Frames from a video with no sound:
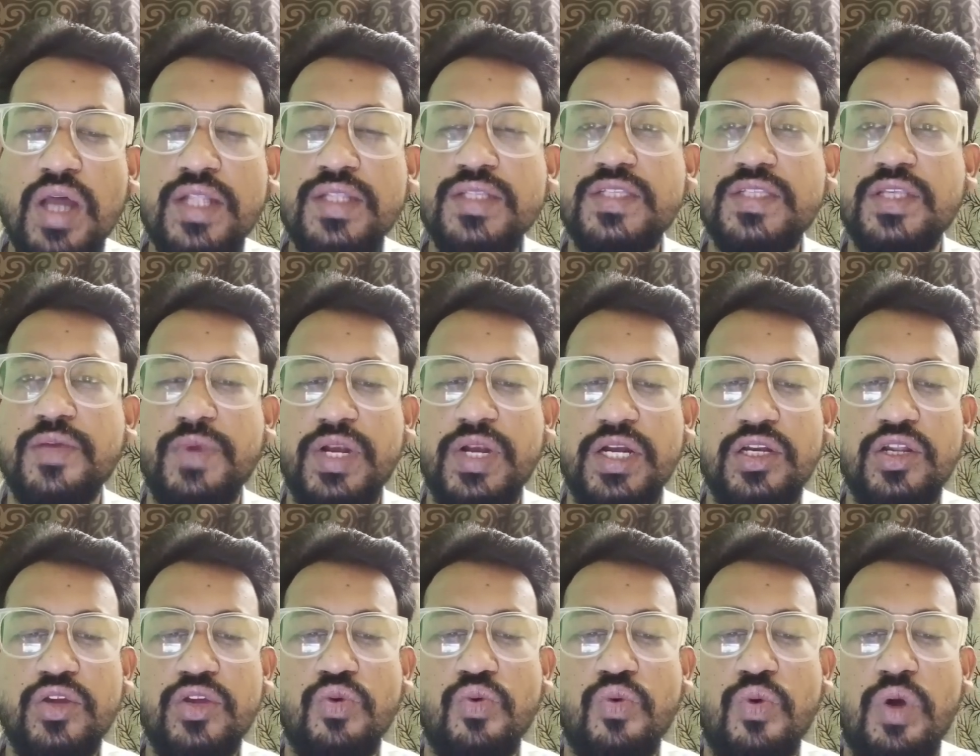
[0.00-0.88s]

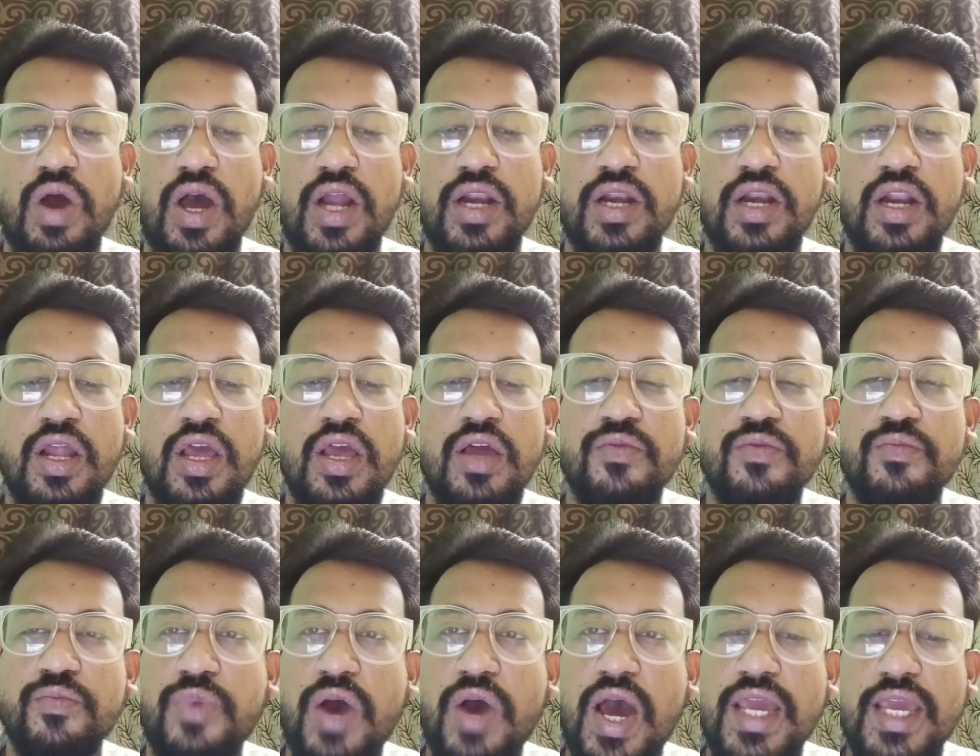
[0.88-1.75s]

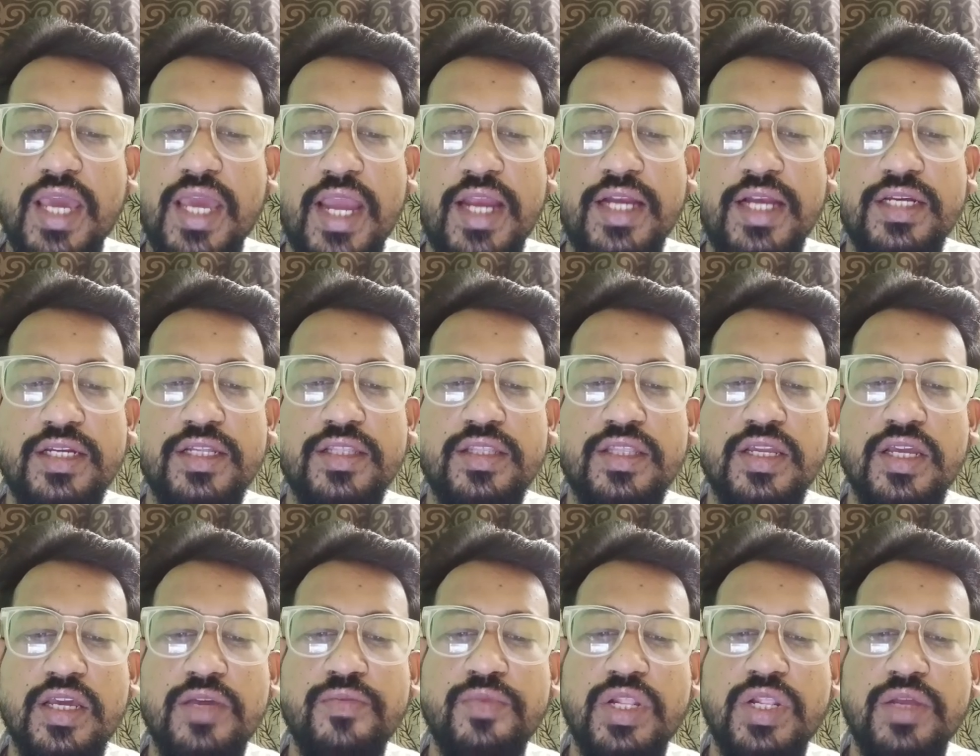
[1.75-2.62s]
171 by
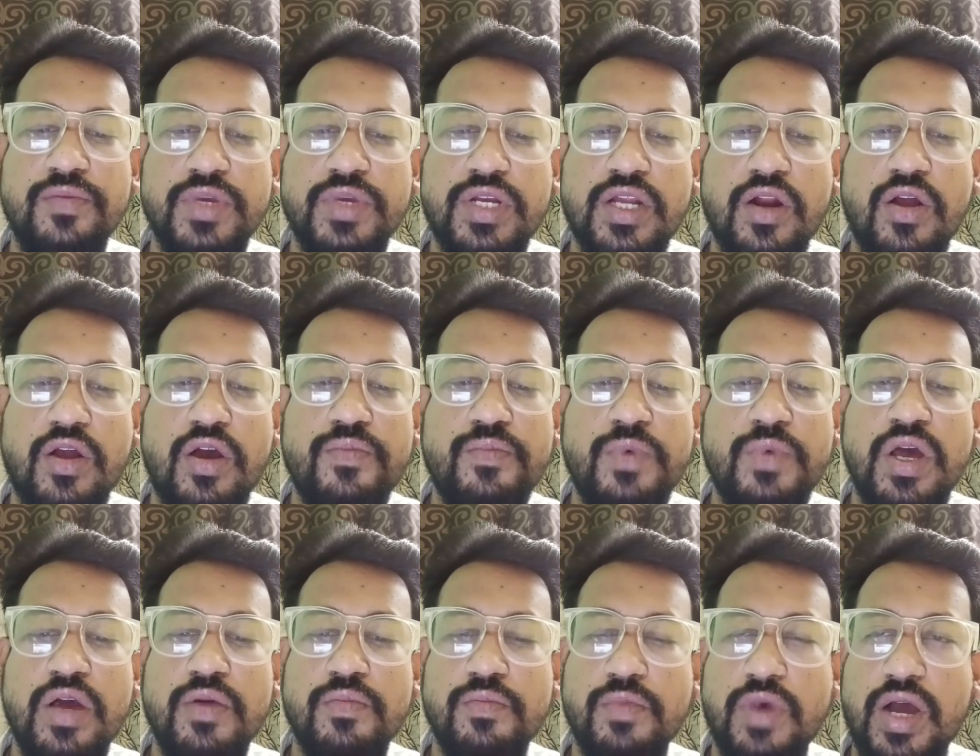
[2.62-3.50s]
83 millimeter
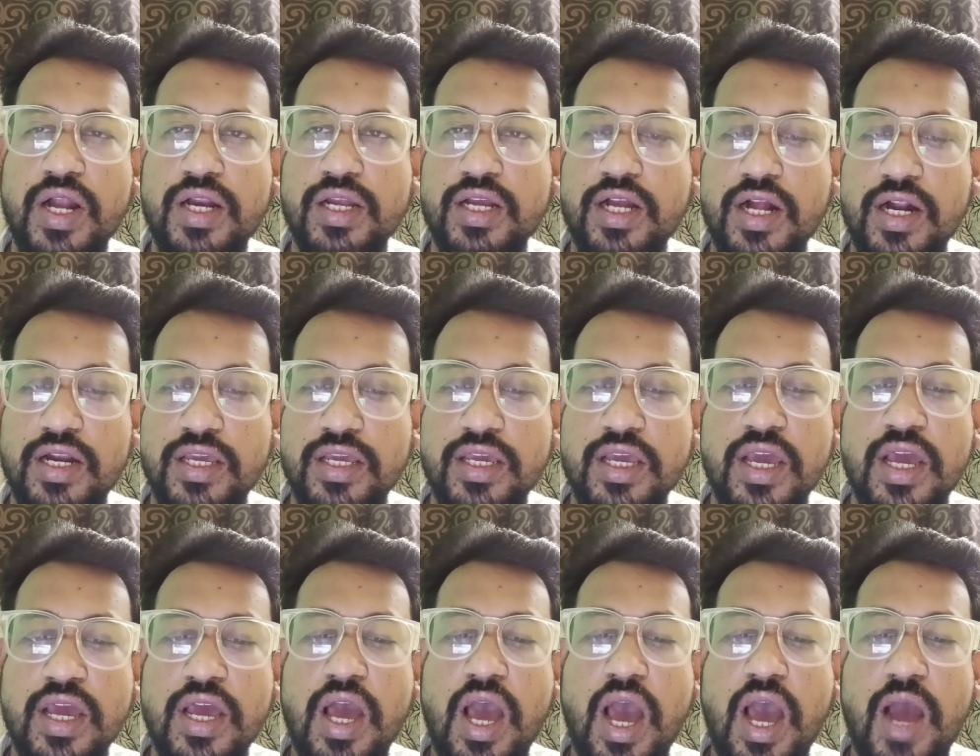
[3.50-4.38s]
of
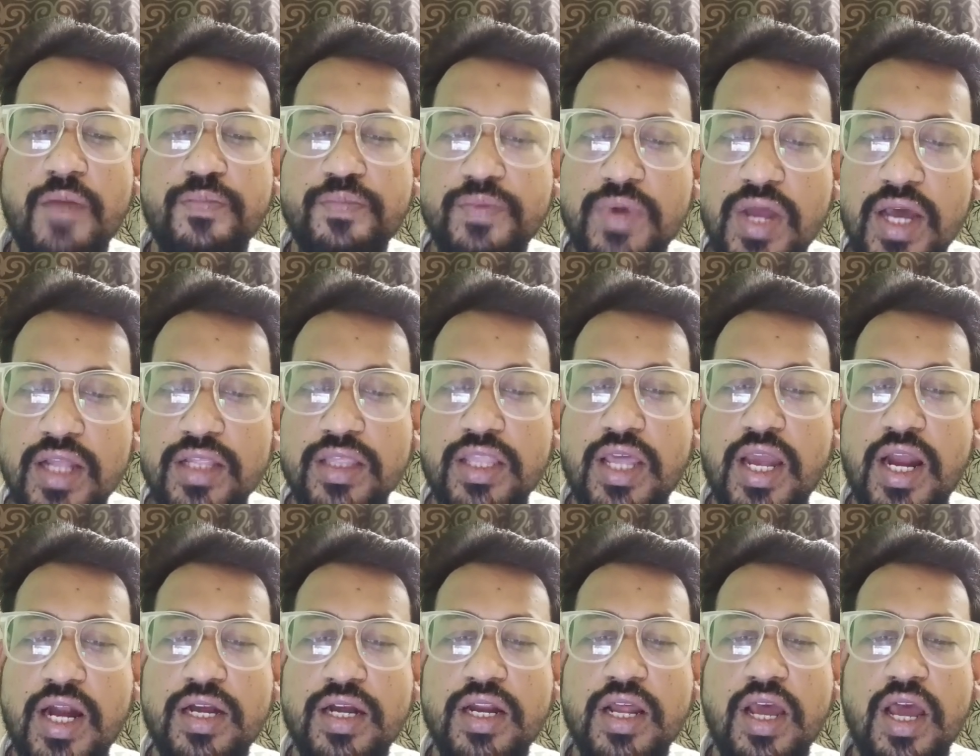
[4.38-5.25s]
mercury.
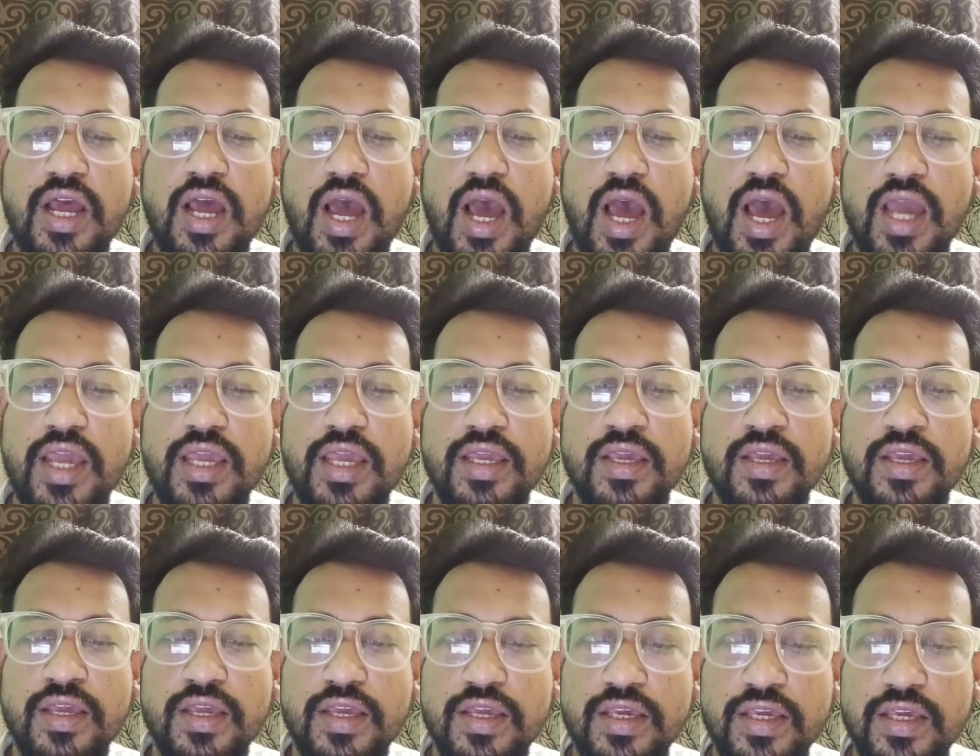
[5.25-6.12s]
After that,
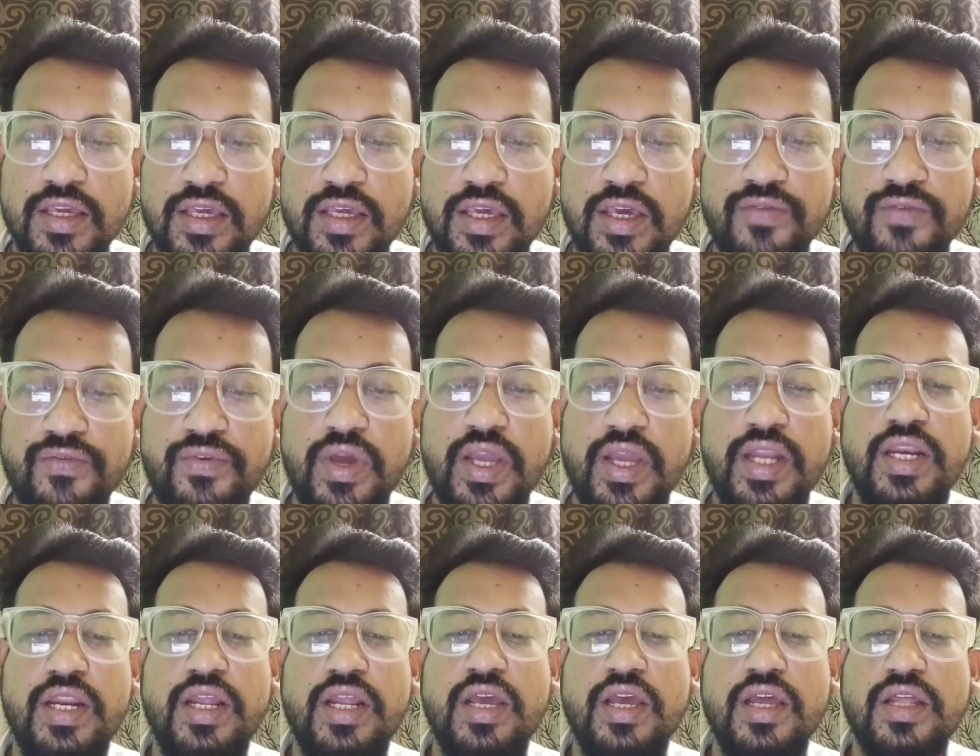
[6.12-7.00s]
I
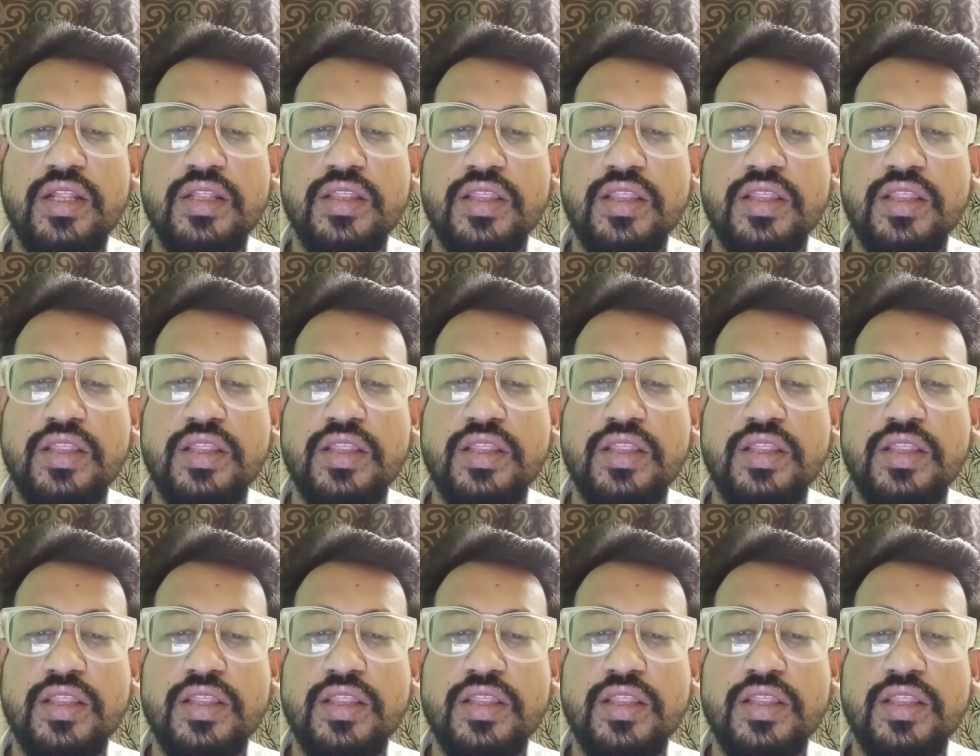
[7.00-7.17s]
given